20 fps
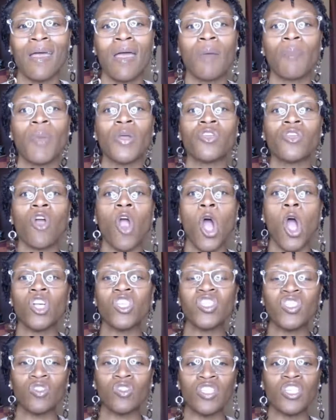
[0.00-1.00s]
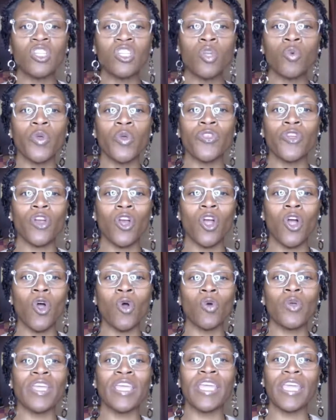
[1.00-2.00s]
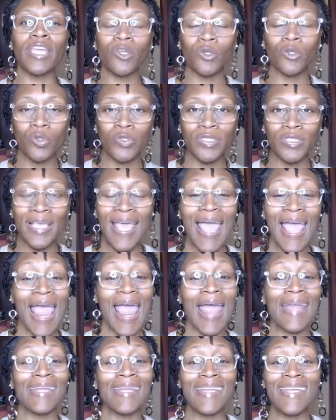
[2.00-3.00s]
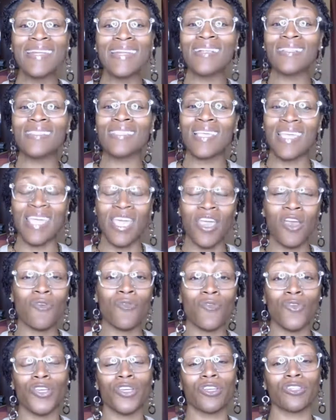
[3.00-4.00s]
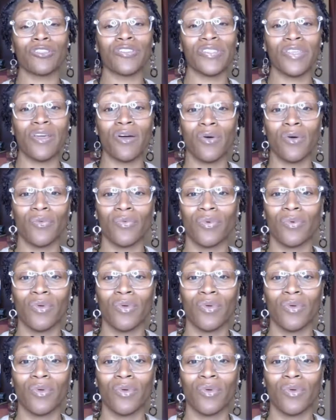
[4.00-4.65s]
but you're also dealing with your own guilt at needing to care for yourself.